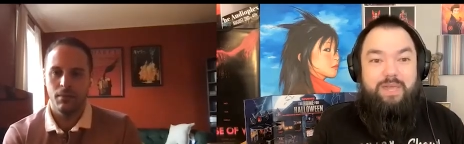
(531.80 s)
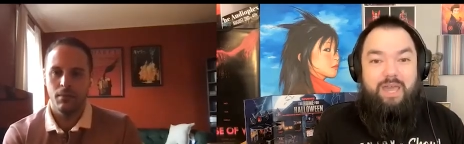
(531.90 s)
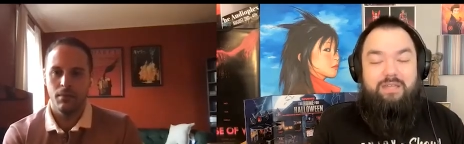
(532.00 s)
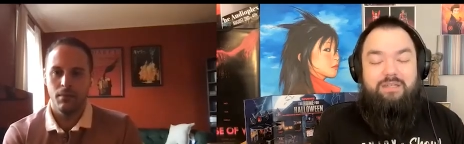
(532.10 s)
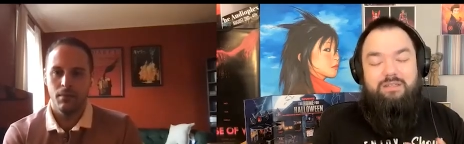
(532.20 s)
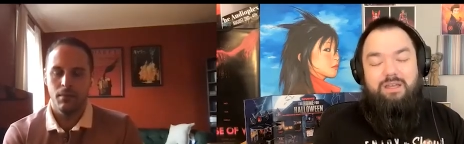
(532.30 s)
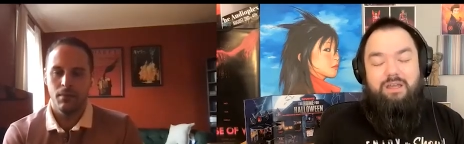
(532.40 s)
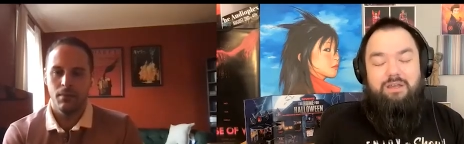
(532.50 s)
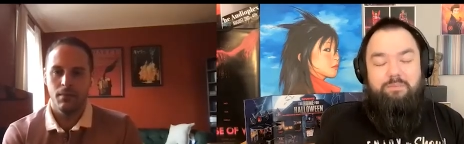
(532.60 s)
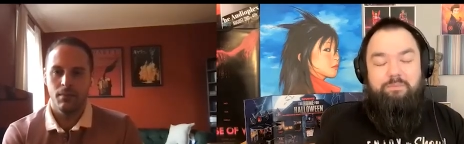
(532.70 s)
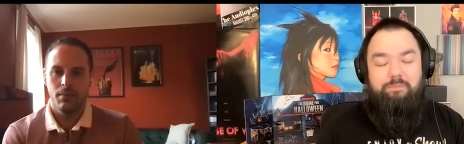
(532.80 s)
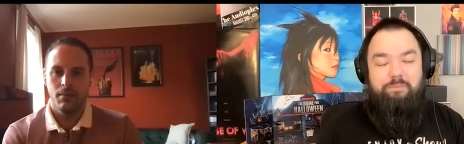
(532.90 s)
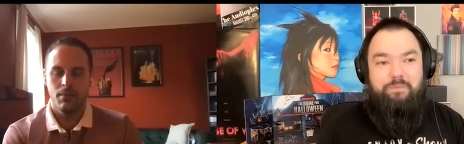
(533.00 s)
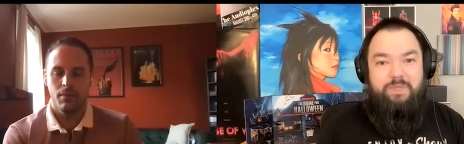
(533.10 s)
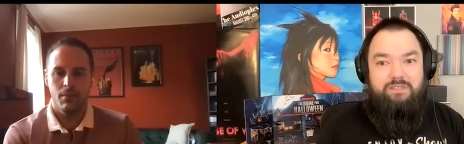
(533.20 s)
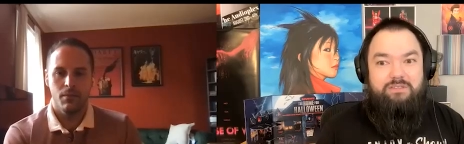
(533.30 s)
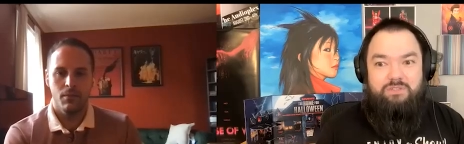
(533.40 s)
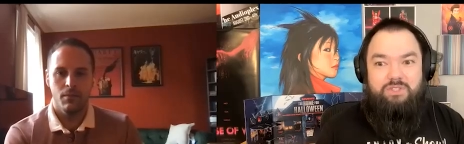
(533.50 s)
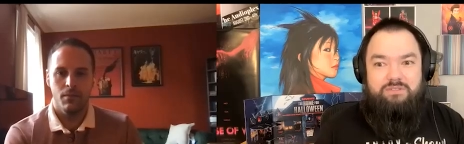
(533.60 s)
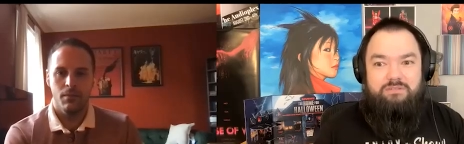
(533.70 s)
Speaker 1: back um, like
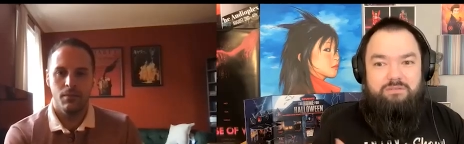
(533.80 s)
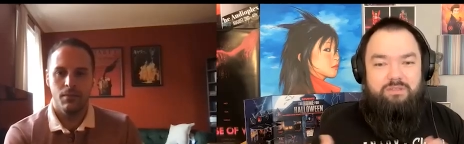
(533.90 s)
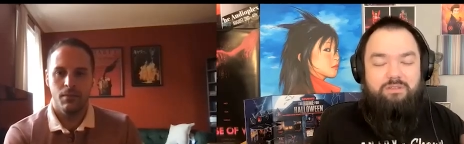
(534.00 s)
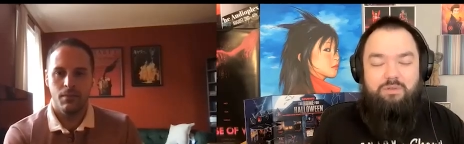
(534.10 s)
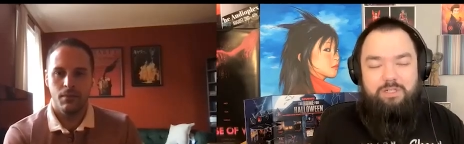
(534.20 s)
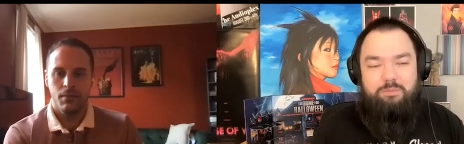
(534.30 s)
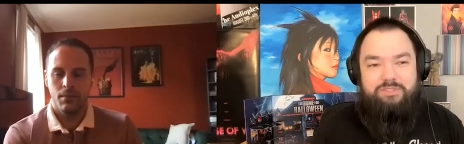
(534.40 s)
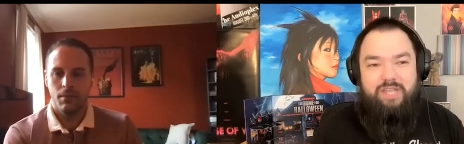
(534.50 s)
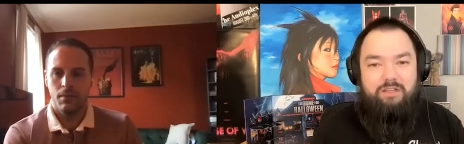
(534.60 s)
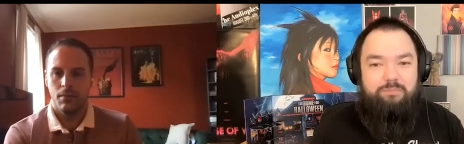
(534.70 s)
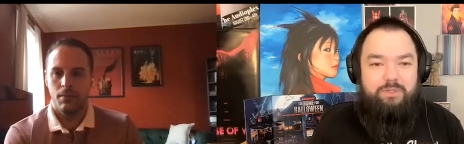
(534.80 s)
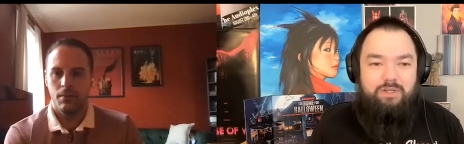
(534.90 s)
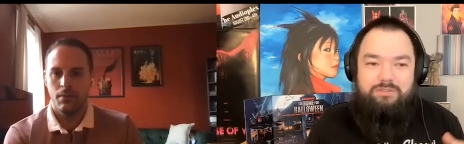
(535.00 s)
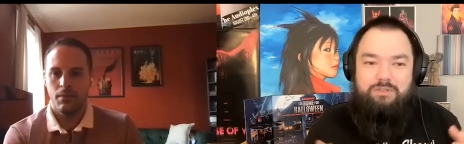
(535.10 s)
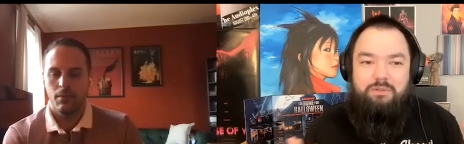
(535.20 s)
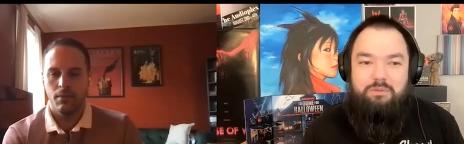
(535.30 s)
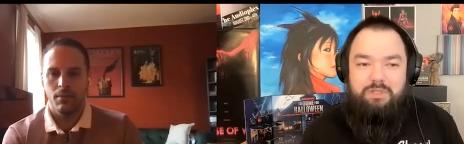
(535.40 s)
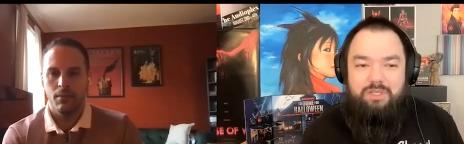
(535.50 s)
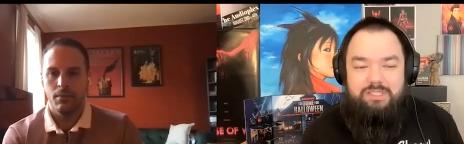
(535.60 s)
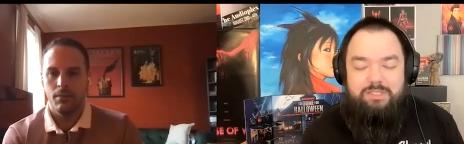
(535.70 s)
just incredible talent, but also
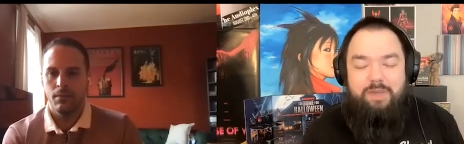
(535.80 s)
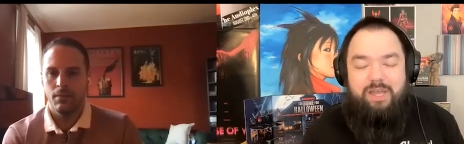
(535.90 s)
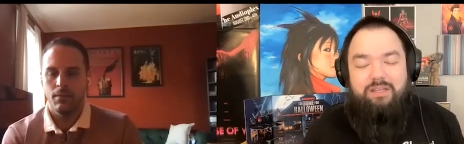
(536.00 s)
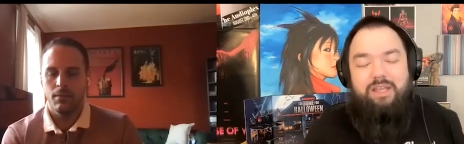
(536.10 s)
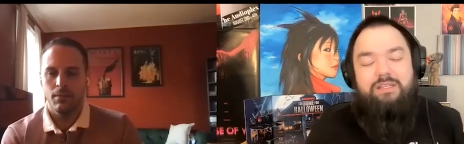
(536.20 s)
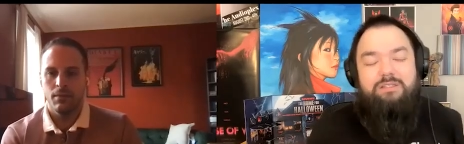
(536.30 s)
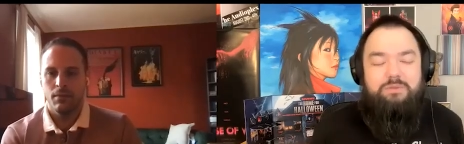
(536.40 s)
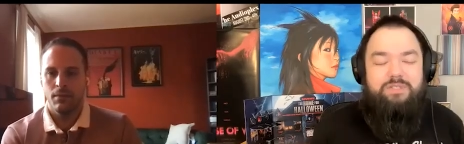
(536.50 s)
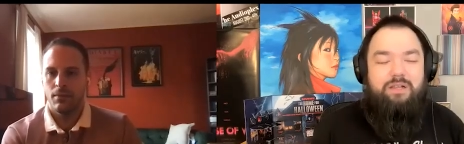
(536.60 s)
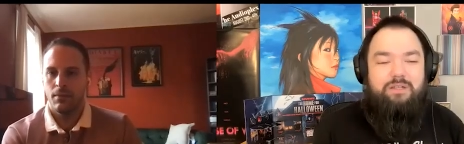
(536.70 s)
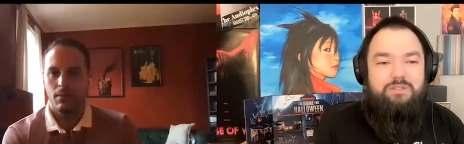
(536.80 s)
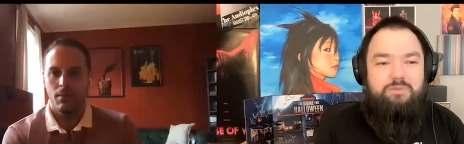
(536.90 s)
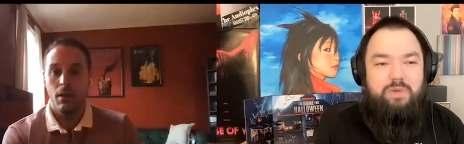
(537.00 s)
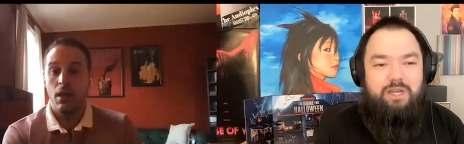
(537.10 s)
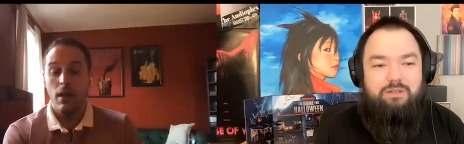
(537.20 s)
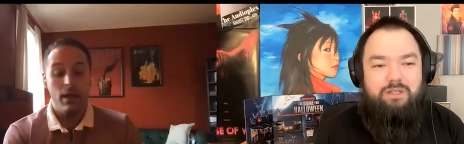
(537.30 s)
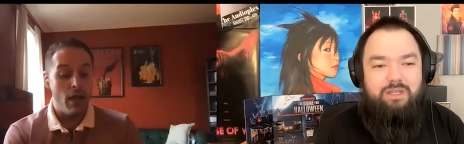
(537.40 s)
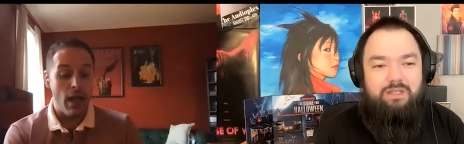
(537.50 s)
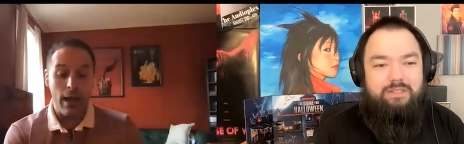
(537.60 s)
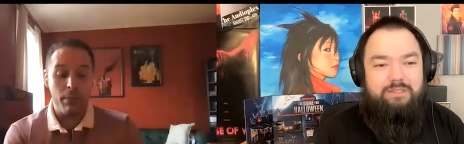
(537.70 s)
spotlighting new talent as well.
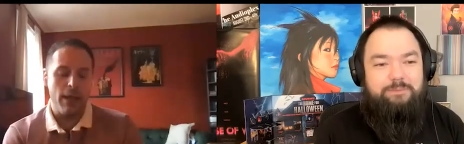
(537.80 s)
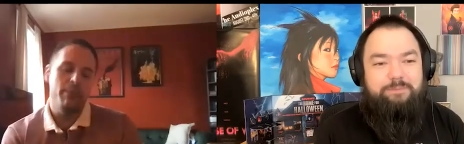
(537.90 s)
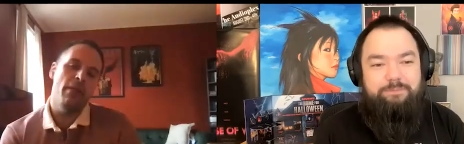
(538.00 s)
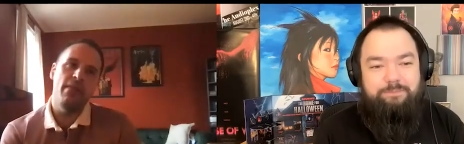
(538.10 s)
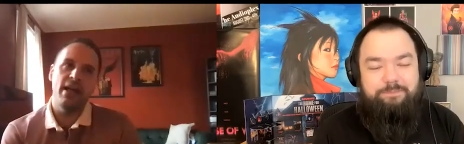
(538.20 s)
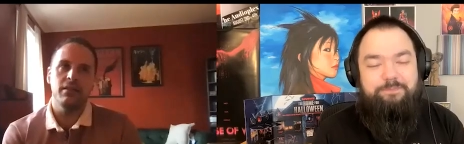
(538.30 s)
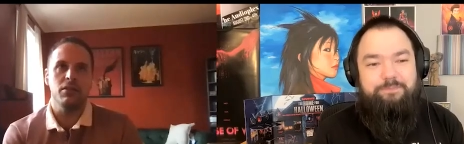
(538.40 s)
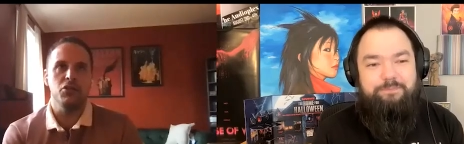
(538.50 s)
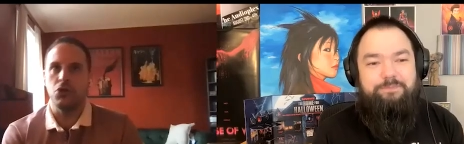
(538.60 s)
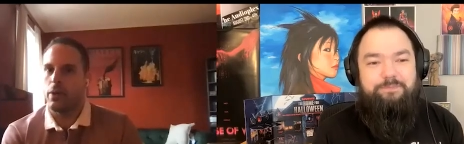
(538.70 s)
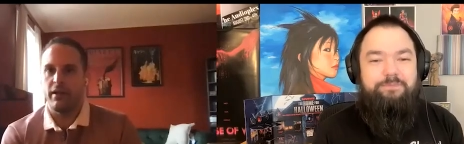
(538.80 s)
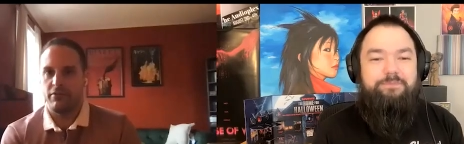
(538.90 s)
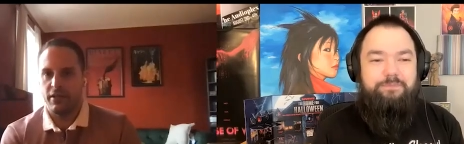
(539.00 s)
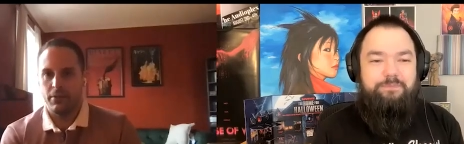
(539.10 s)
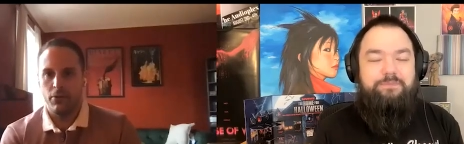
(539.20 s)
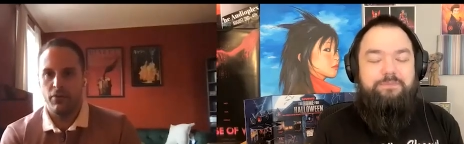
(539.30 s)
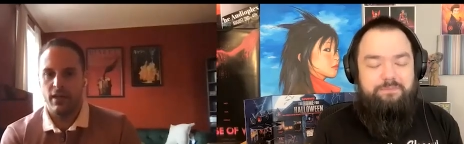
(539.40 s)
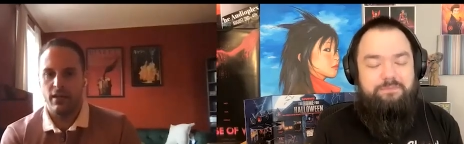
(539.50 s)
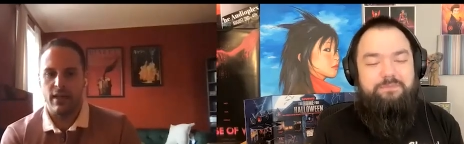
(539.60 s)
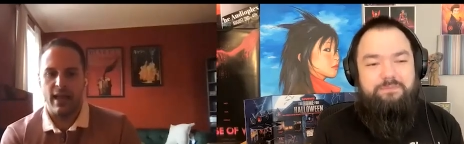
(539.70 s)
Speaker 2: I, I mean, that's the joy of these
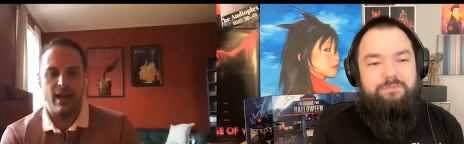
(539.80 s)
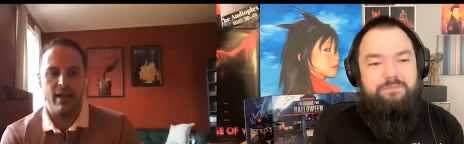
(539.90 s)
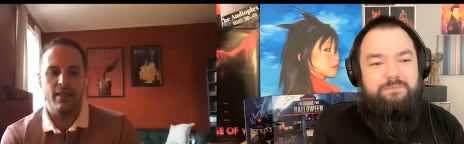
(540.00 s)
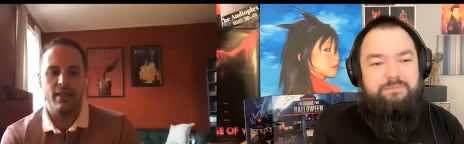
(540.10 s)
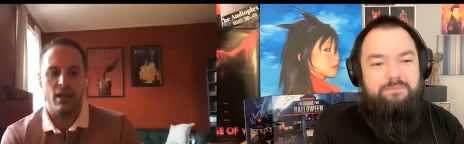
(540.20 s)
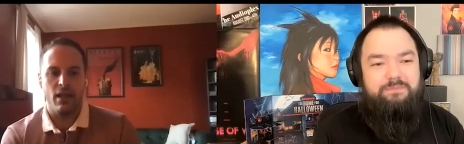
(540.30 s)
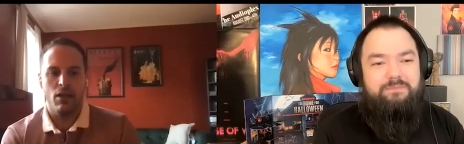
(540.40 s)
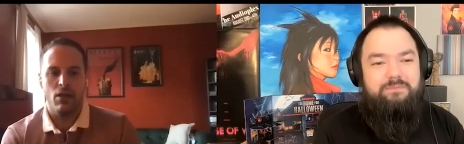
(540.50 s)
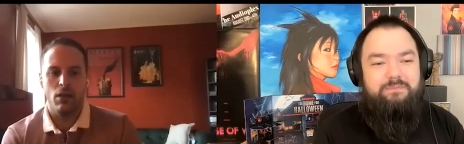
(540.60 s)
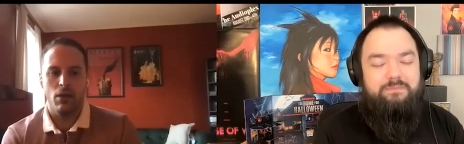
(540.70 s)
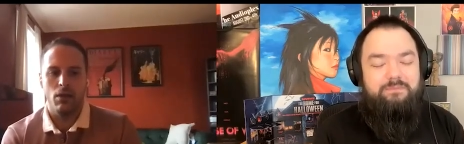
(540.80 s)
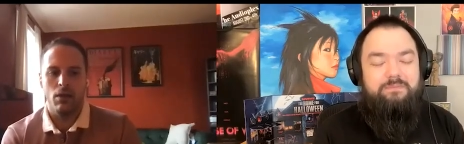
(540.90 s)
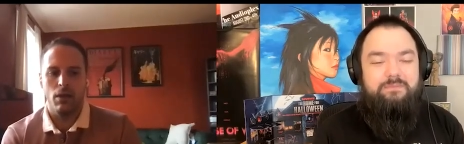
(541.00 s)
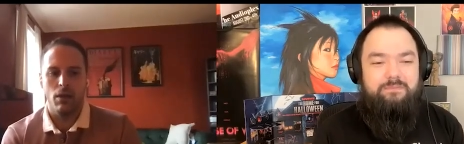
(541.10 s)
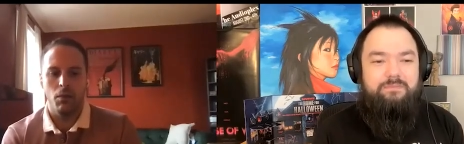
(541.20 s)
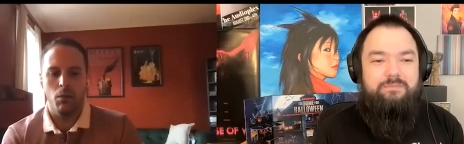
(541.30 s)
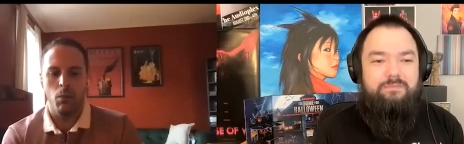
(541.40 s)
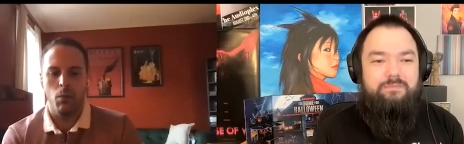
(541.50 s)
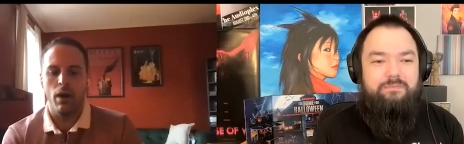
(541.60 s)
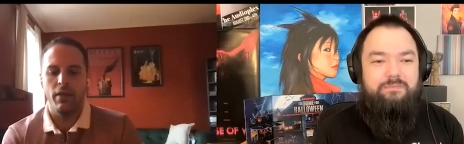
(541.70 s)
movies. And I think
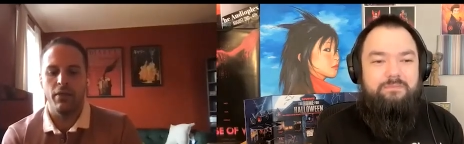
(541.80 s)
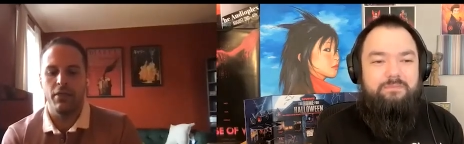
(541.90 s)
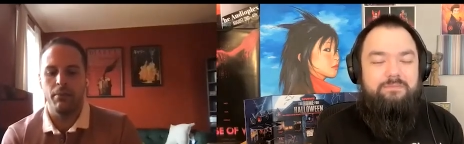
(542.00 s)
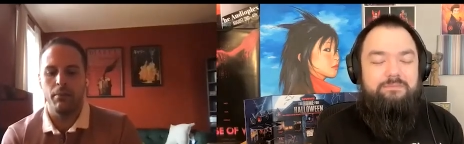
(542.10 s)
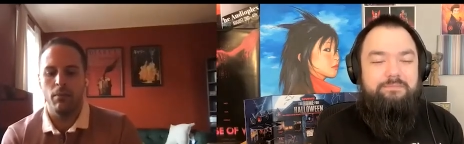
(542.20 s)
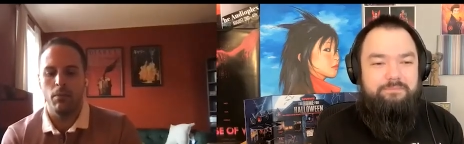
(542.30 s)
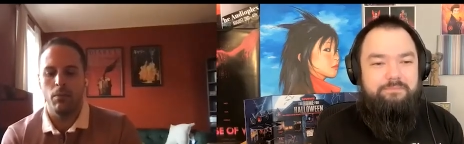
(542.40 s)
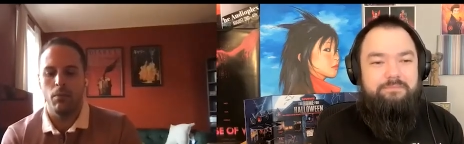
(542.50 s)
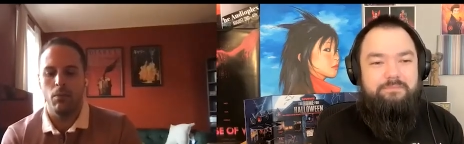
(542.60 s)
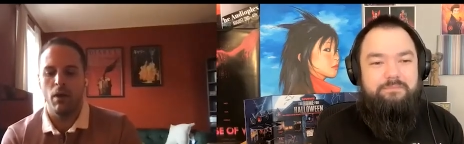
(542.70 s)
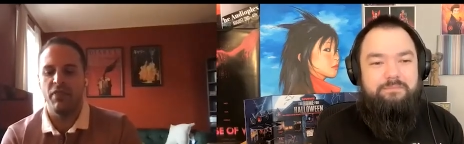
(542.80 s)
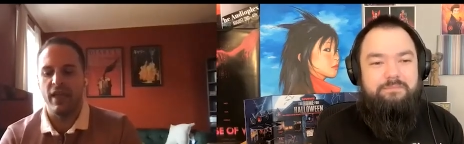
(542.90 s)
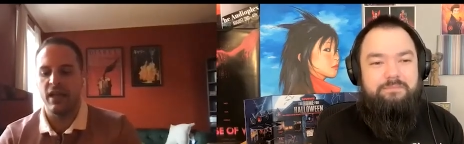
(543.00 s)
what the what